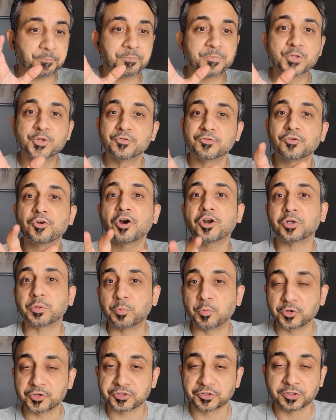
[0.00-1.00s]
You've got
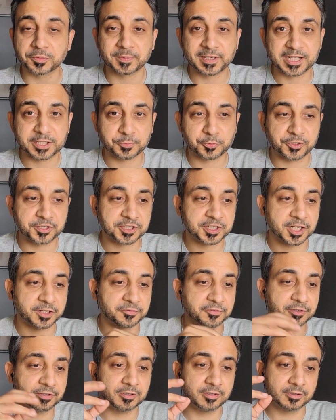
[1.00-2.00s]
most of the price points
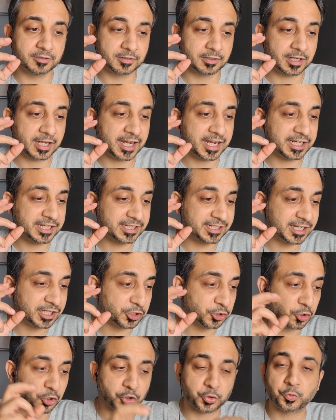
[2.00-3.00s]
covered. I did
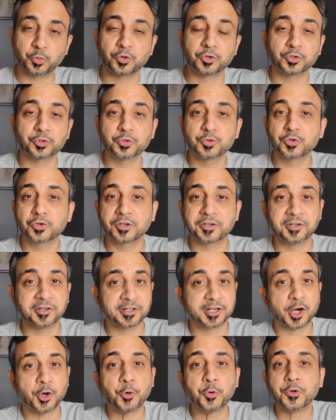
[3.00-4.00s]
not want to
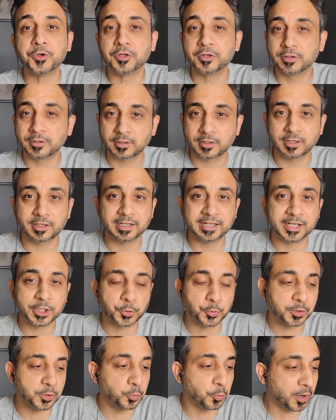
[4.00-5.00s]
crowd
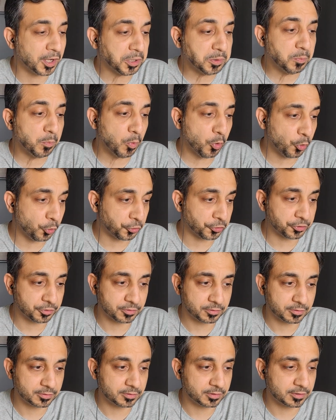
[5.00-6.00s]
it with one more
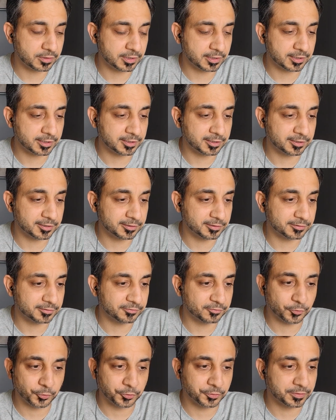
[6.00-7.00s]

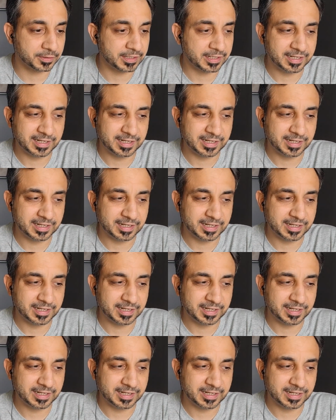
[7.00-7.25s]
phone.